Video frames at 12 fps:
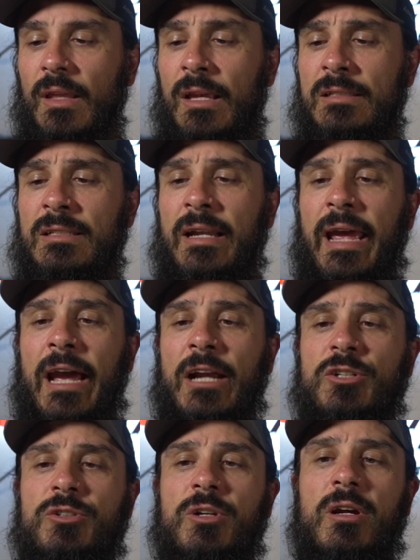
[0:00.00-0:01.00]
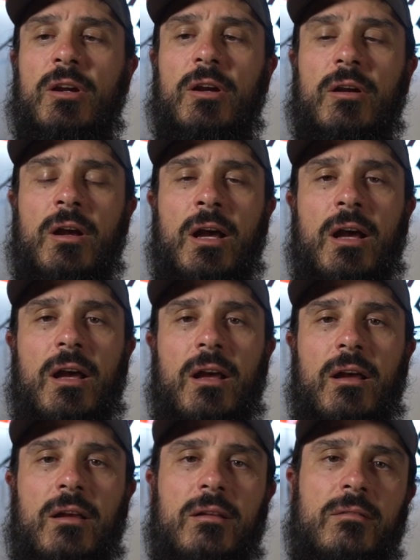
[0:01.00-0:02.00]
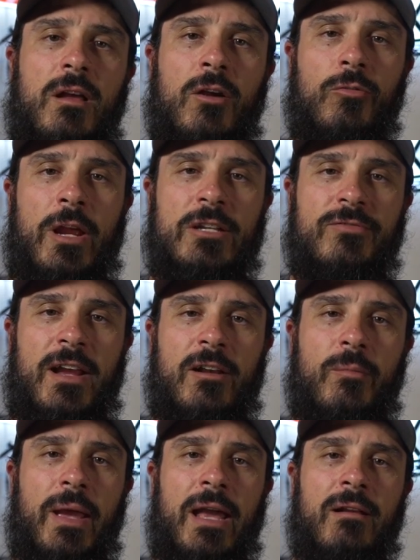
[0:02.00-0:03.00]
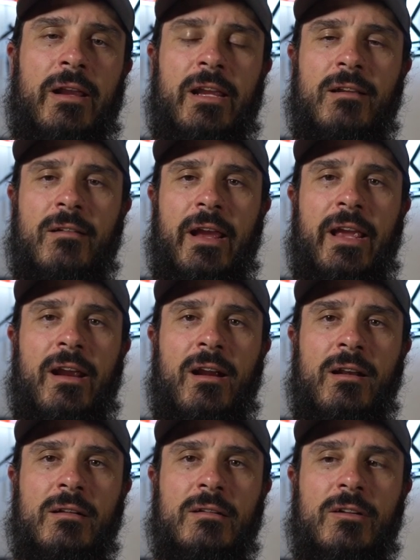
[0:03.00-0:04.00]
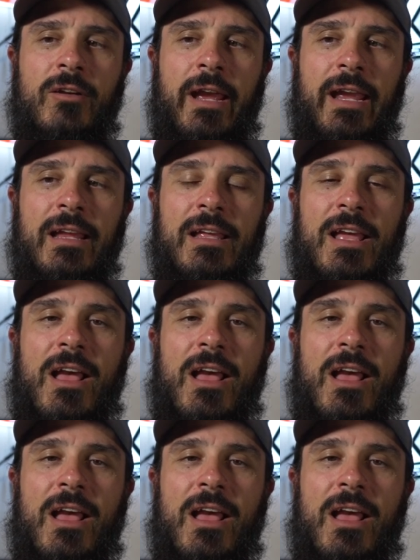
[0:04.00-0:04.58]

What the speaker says: is an extra a rangefinder battery right here. Okay.